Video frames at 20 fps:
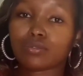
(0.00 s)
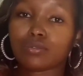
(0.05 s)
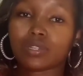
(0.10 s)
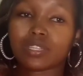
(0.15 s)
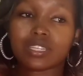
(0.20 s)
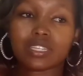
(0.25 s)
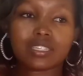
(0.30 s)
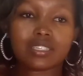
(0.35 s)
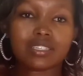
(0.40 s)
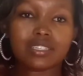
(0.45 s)
when
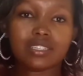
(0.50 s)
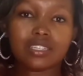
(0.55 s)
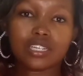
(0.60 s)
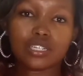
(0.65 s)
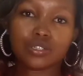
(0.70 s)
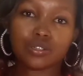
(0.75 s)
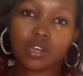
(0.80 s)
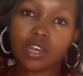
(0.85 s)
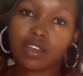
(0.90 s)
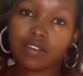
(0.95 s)
they see
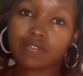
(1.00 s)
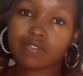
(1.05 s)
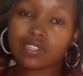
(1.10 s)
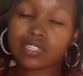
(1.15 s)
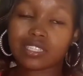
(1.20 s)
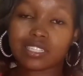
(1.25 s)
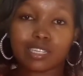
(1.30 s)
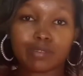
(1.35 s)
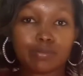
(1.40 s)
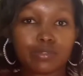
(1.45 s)
that you have the
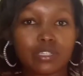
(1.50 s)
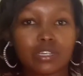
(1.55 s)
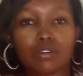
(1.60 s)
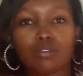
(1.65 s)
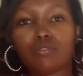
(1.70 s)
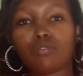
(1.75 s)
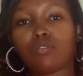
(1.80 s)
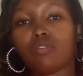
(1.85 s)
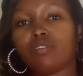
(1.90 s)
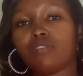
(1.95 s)
same
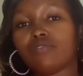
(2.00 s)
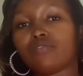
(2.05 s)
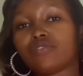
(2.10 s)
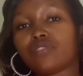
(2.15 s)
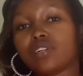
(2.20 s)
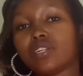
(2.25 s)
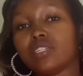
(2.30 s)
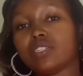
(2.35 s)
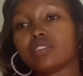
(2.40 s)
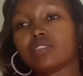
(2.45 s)
circle of
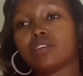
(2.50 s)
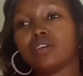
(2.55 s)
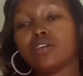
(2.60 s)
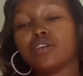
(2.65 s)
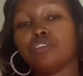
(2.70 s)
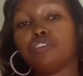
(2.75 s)
friends,